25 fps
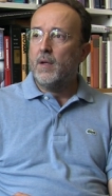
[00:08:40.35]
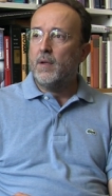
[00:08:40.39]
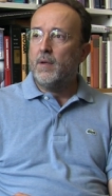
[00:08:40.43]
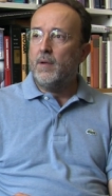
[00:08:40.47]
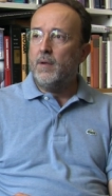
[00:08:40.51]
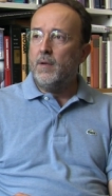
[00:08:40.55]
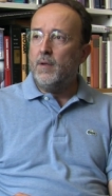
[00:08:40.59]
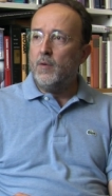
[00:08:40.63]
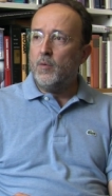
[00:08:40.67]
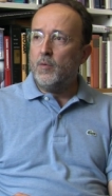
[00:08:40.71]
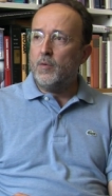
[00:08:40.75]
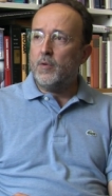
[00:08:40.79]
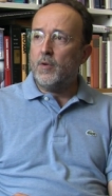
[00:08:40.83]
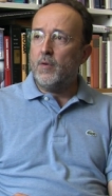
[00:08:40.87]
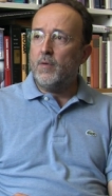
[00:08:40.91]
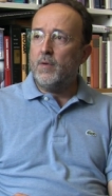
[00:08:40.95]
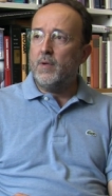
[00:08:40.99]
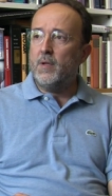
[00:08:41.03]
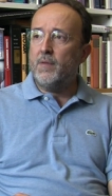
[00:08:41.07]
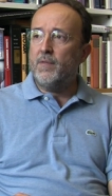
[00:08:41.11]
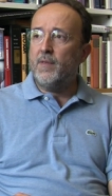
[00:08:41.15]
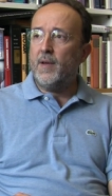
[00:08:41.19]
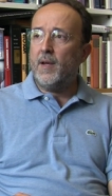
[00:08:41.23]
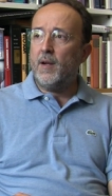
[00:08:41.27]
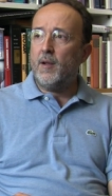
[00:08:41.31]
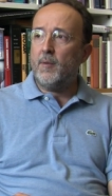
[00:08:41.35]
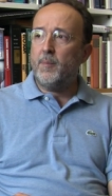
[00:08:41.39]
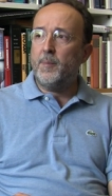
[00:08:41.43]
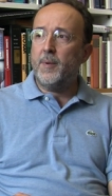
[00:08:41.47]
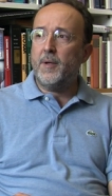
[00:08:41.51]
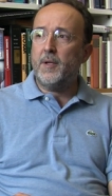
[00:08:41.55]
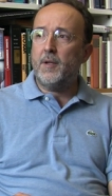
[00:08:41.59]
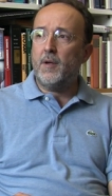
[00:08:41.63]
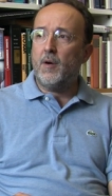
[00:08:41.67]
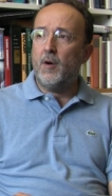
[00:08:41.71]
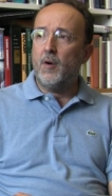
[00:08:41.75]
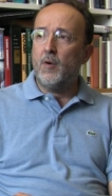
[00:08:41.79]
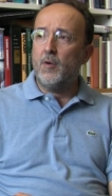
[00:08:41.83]
Newton
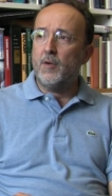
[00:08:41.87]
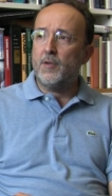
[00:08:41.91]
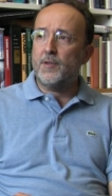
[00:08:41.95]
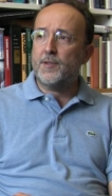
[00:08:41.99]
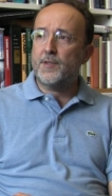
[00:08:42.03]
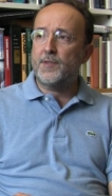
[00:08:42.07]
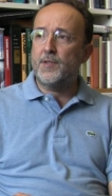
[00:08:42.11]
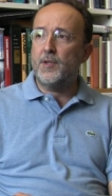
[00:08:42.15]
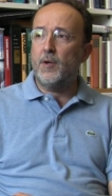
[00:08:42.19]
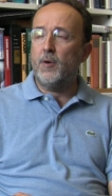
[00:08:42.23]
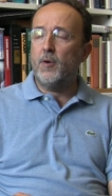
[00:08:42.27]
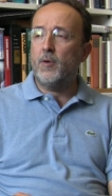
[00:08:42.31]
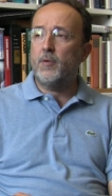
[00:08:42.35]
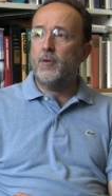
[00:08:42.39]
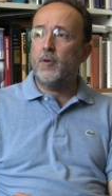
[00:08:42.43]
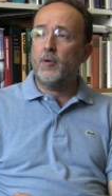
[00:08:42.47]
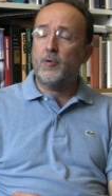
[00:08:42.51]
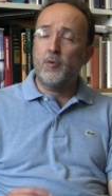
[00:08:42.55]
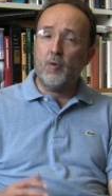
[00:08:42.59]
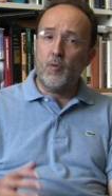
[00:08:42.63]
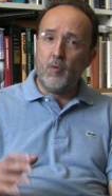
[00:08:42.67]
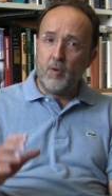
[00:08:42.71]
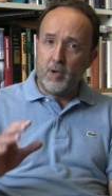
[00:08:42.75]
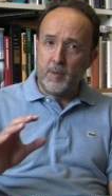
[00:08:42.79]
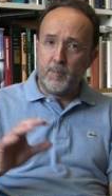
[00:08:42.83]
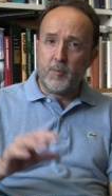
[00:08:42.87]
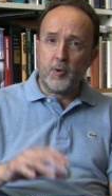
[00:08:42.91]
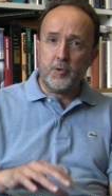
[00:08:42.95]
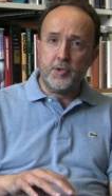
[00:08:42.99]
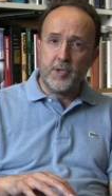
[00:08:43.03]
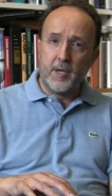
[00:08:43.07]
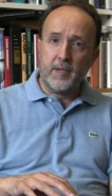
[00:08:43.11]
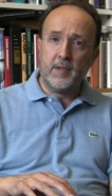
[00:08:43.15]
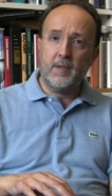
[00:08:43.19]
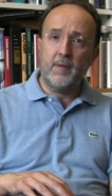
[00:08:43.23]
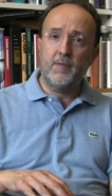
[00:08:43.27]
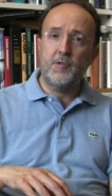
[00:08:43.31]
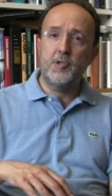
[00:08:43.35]
developed also not only
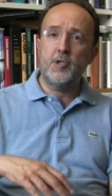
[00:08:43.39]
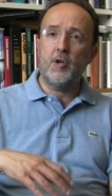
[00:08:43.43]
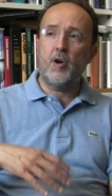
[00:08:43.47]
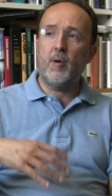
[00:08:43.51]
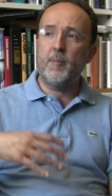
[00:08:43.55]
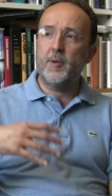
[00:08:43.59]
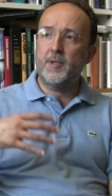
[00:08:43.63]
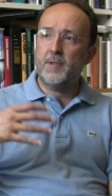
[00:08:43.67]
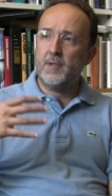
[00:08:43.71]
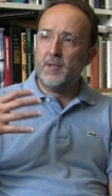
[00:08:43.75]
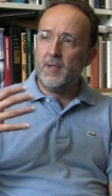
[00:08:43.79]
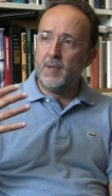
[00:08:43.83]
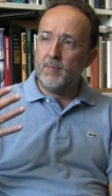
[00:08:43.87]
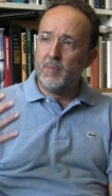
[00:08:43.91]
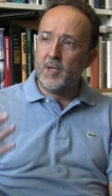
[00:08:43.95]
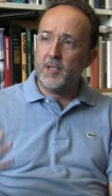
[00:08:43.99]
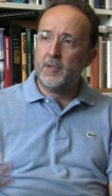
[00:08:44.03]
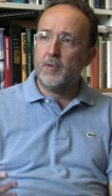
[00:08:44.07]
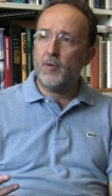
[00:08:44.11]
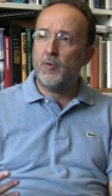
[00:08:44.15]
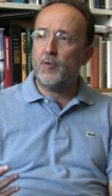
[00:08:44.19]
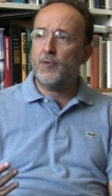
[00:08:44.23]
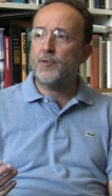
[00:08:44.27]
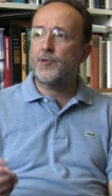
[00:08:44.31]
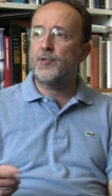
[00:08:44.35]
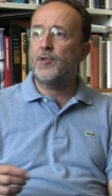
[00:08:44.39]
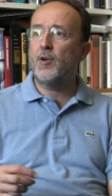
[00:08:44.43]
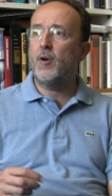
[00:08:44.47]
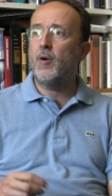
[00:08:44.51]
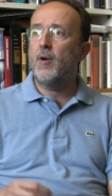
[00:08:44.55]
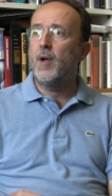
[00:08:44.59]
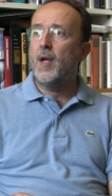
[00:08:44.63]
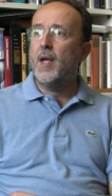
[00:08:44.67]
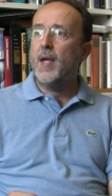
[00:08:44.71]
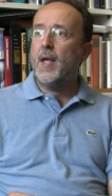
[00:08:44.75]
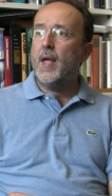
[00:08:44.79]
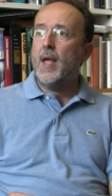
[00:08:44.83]
projective geometry but also